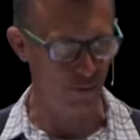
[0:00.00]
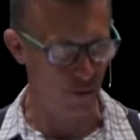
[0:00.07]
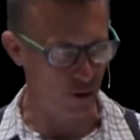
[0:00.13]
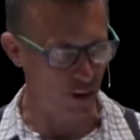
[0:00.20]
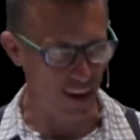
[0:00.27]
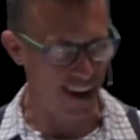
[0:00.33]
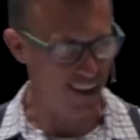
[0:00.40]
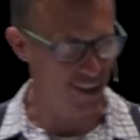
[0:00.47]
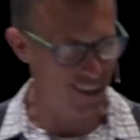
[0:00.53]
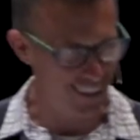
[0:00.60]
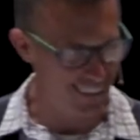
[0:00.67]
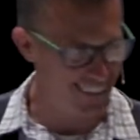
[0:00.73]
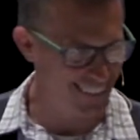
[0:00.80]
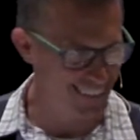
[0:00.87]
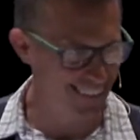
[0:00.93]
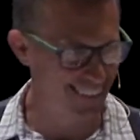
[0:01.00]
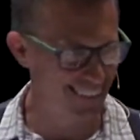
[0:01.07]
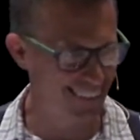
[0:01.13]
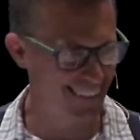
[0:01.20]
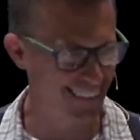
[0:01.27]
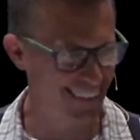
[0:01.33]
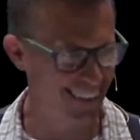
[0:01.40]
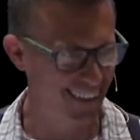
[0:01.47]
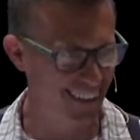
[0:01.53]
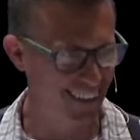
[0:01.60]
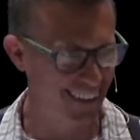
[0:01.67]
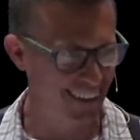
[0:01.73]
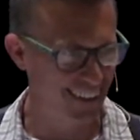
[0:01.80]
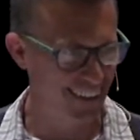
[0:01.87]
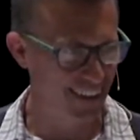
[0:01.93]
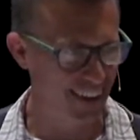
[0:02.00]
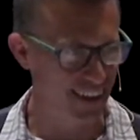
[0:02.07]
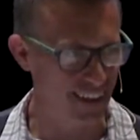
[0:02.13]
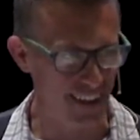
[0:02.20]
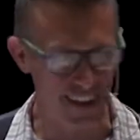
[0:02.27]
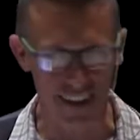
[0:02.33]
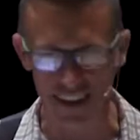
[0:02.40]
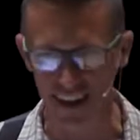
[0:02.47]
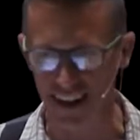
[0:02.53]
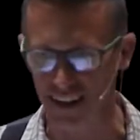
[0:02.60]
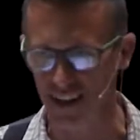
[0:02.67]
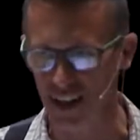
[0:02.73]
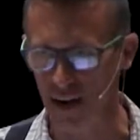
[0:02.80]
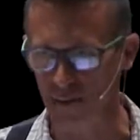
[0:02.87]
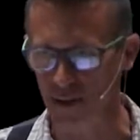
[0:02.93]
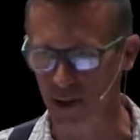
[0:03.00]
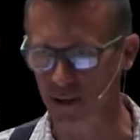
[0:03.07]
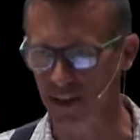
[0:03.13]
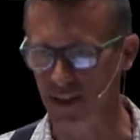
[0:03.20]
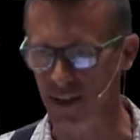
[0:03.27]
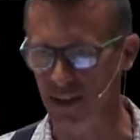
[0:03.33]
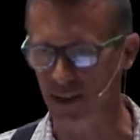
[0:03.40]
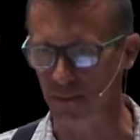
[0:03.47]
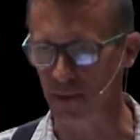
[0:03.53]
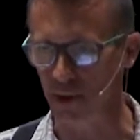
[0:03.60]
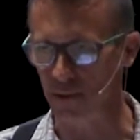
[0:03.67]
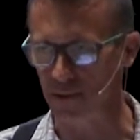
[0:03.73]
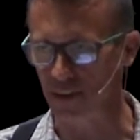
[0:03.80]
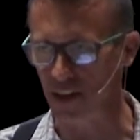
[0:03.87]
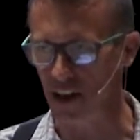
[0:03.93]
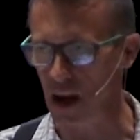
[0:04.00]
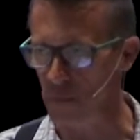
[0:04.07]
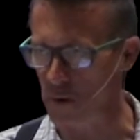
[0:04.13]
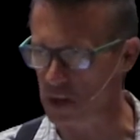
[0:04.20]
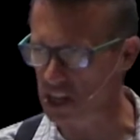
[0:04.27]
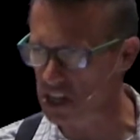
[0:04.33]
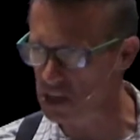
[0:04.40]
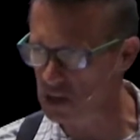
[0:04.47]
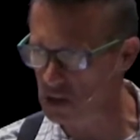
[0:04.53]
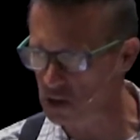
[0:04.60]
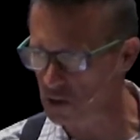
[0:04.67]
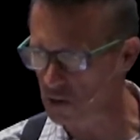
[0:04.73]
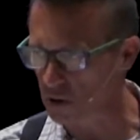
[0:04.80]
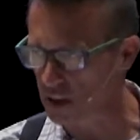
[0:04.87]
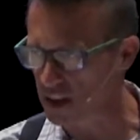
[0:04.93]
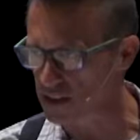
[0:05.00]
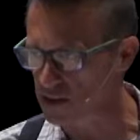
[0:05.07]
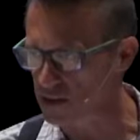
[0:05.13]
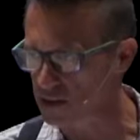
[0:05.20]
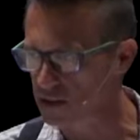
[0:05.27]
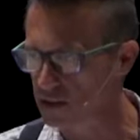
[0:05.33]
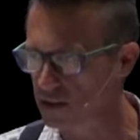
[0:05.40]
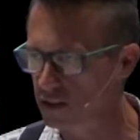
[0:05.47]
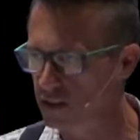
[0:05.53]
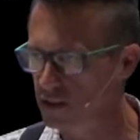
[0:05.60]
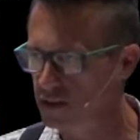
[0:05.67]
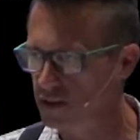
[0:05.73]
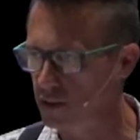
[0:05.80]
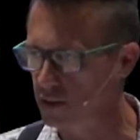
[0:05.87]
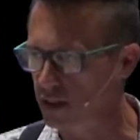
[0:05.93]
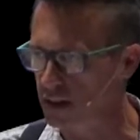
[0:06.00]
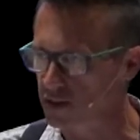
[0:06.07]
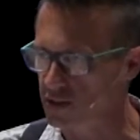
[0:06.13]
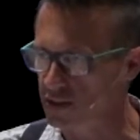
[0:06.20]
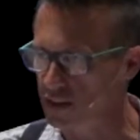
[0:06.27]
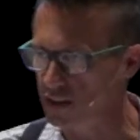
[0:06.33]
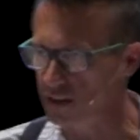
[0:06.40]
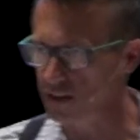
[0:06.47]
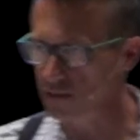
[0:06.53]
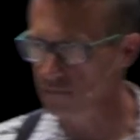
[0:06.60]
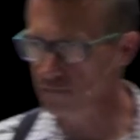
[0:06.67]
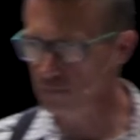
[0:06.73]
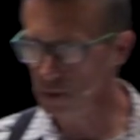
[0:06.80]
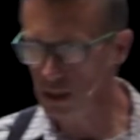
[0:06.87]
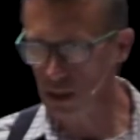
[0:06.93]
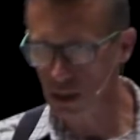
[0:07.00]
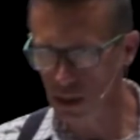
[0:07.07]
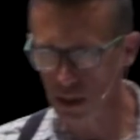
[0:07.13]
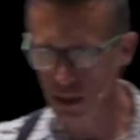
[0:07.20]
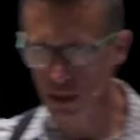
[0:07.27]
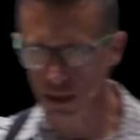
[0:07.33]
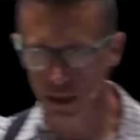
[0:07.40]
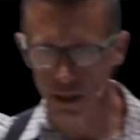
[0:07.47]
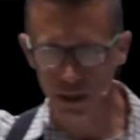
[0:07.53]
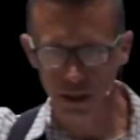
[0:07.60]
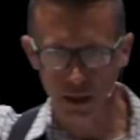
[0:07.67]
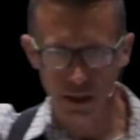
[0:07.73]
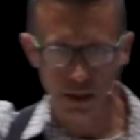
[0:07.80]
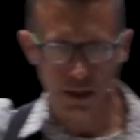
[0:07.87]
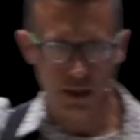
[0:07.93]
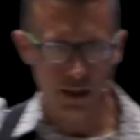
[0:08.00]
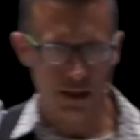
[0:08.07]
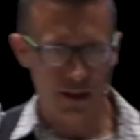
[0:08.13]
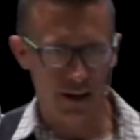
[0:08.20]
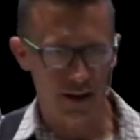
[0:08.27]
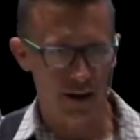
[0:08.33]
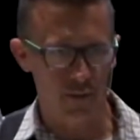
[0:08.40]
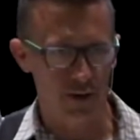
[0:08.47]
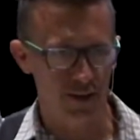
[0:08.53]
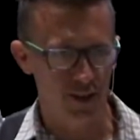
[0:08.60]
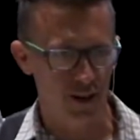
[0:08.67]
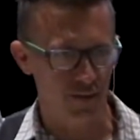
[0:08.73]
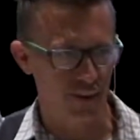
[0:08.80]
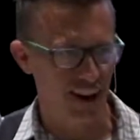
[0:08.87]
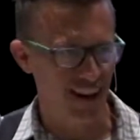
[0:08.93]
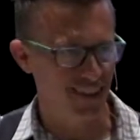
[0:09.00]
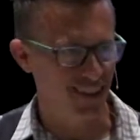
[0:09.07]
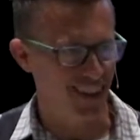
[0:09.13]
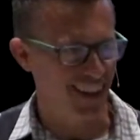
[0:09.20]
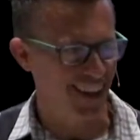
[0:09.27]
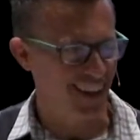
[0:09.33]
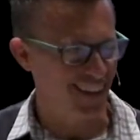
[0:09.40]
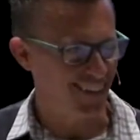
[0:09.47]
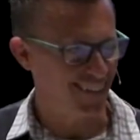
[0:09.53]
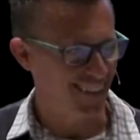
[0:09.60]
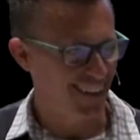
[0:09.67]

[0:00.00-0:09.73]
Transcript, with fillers: Elijah. And then in the next chapter, Queen Jezebel is like, I'm going to get you, Elijah. So Elijah's like, and he runs off and hides in a cave.